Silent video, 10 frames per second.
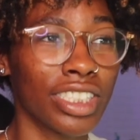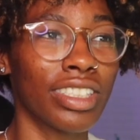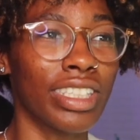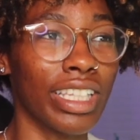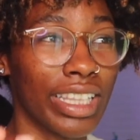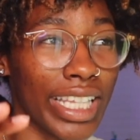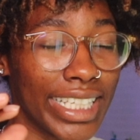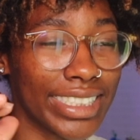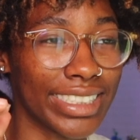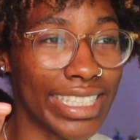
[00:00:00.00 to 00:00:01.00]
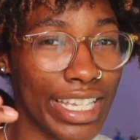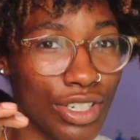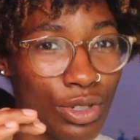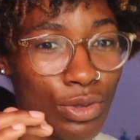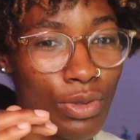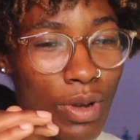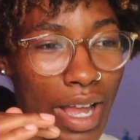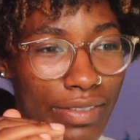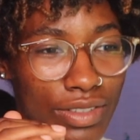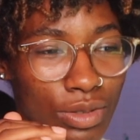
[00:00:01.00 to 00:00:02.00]
the less that you
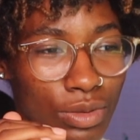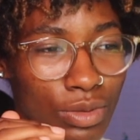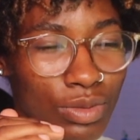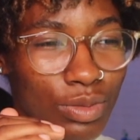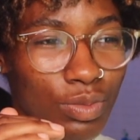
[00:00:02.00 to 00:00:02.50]
have to